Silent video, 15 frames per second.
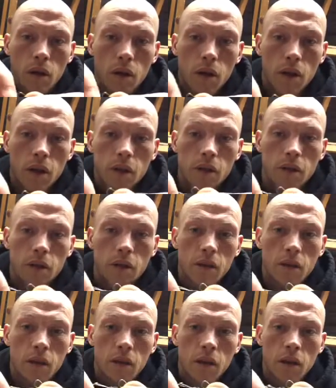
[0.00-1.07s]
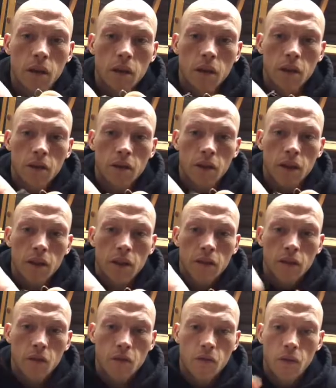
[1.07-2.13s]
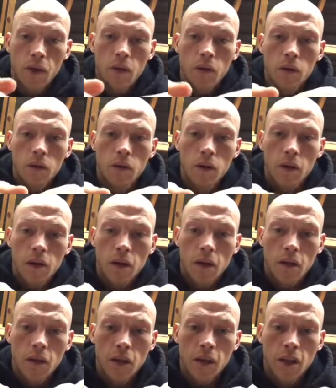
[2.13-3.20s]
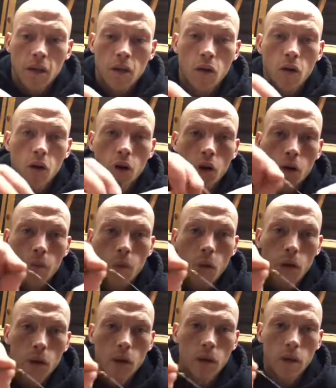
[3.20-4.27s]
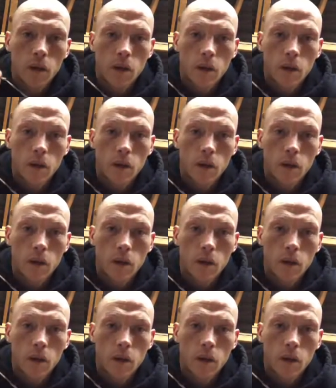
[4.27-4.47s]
like this. Take this off now, and then get the hook point